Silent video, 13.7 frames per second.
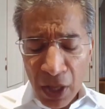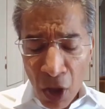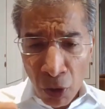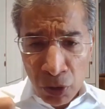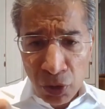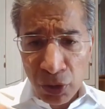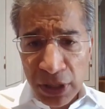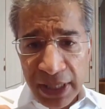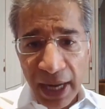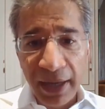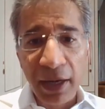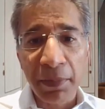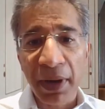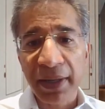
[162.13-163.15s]
Also, the
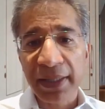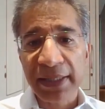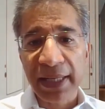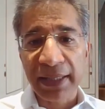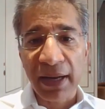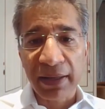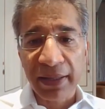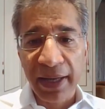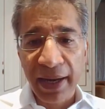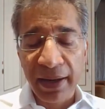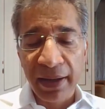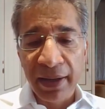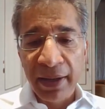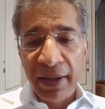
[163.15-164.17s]
scuttlebutt is
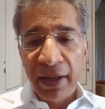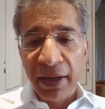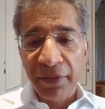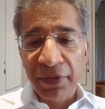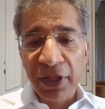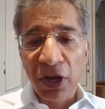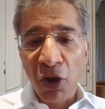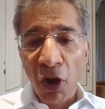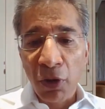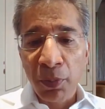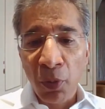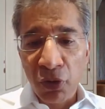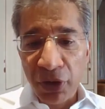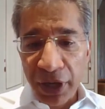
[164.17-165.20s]
conducted with a
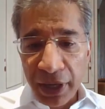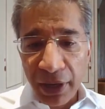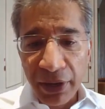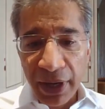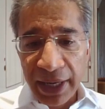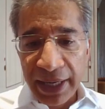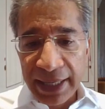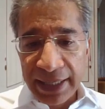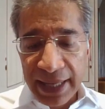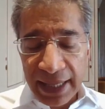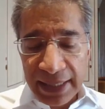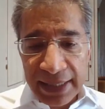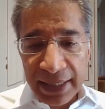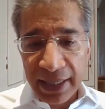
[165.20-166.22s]
lot more rigor and
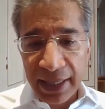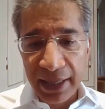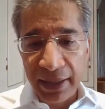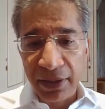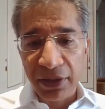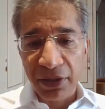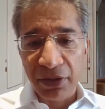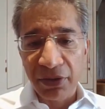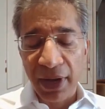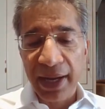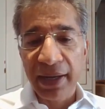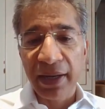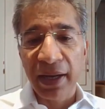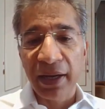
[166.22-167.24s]
intensity,
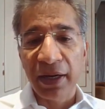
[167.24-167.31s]
right?